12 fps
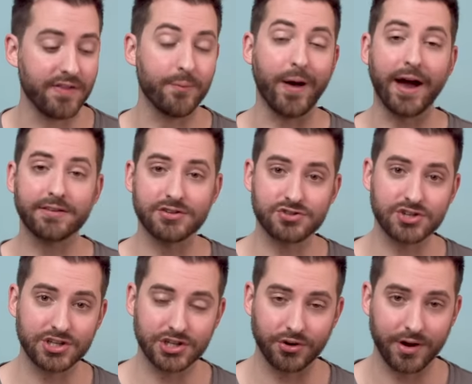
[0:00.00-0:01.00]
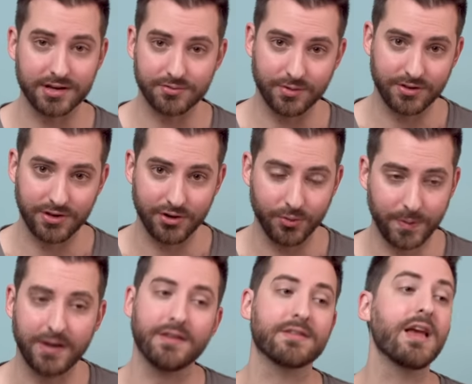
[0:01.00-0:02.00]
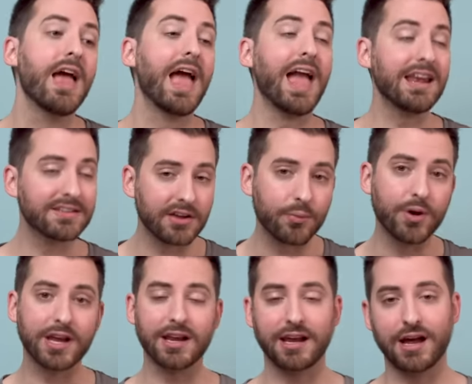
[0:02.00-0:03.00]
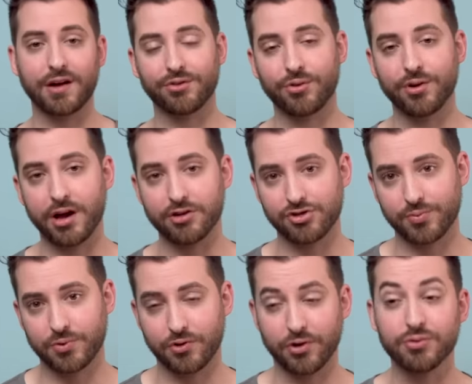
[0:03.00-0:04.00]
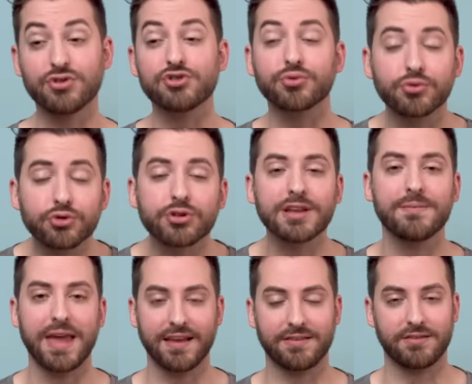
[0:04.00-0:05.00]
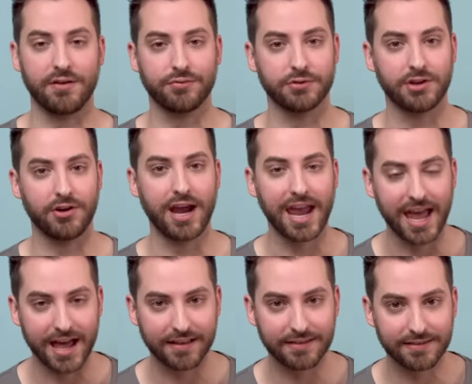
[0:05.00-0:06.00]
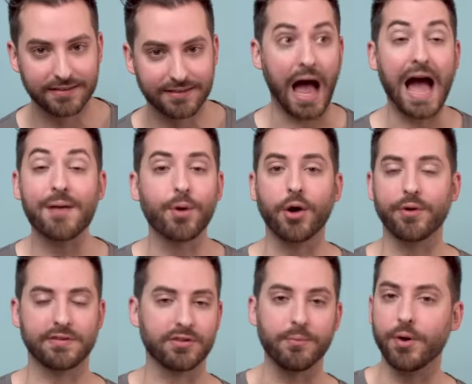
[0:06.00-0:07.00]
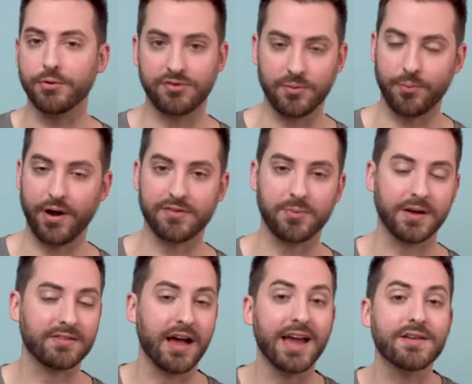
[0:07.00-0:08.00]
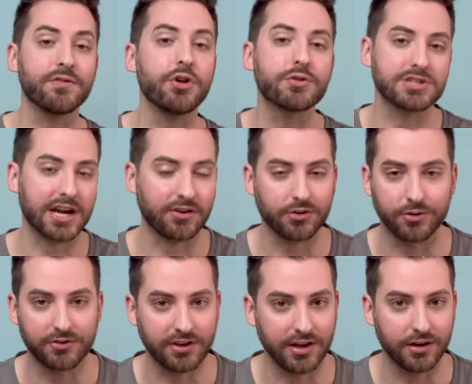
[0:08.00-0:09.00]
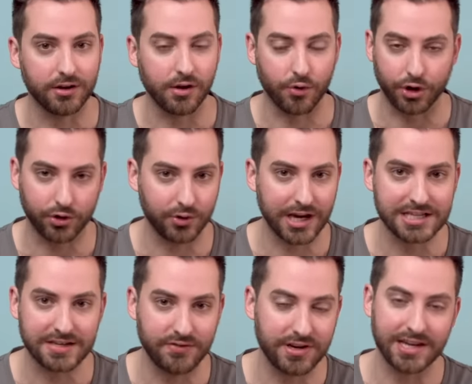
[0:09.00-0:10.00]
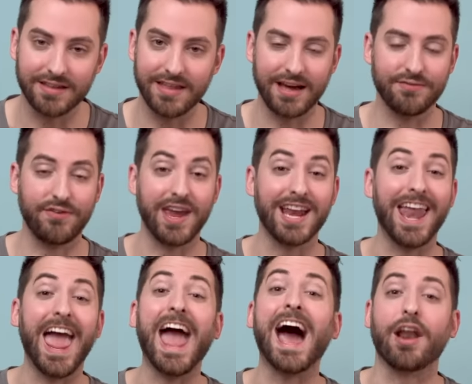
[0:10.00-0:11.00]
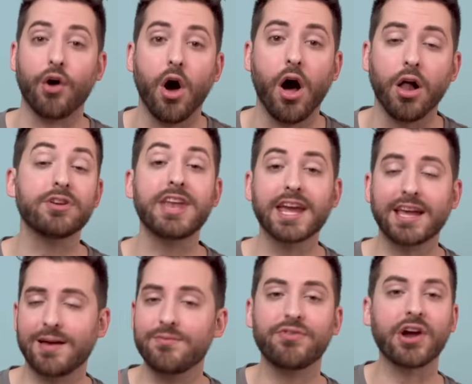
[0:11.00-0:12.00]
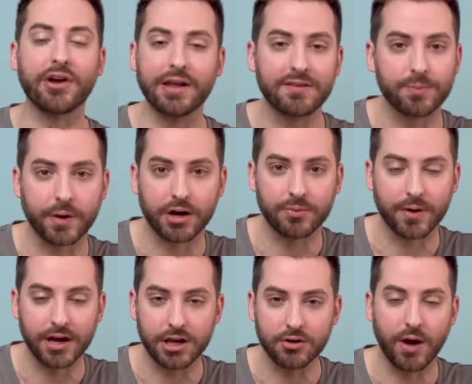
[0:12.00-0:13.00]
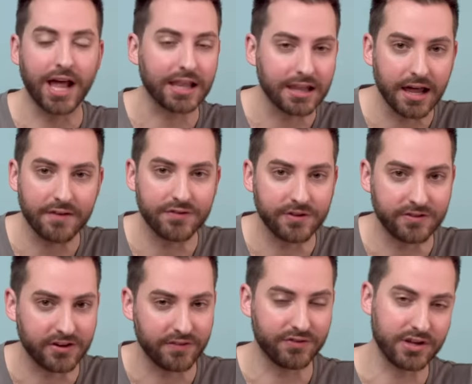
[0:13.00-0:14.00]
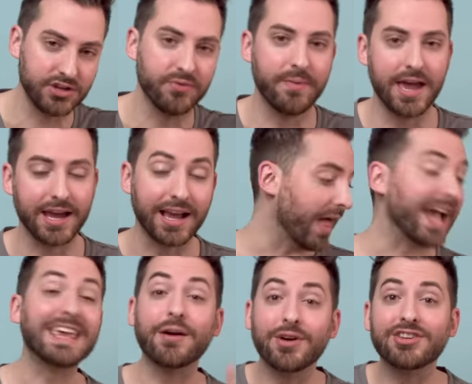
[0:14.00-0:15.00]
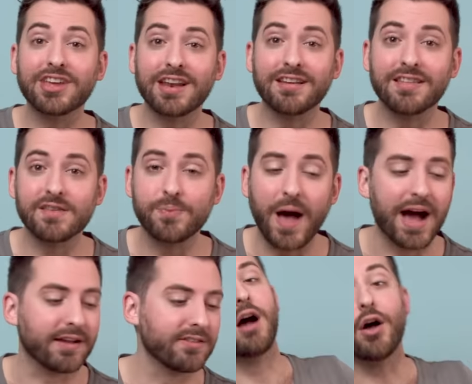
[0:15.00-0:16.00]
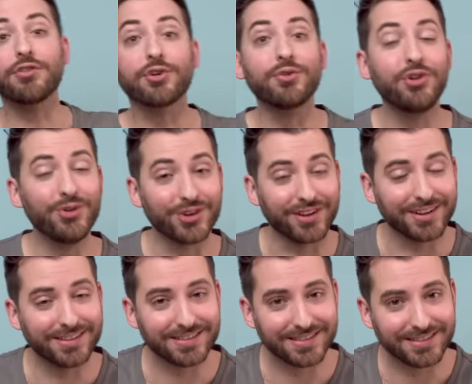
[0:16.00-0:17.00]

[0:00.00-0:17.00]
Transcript: uh, the box that she curated with you, because anytime we can encounter an entrepreneur who truly makes stuff with their hands, I'm always the most impressed, because I have no technical skill or creativity in that vein at all. Nik, I'm very inspired by you. I love the stuff that you make. I can't wait to get into this box. Also, Noodle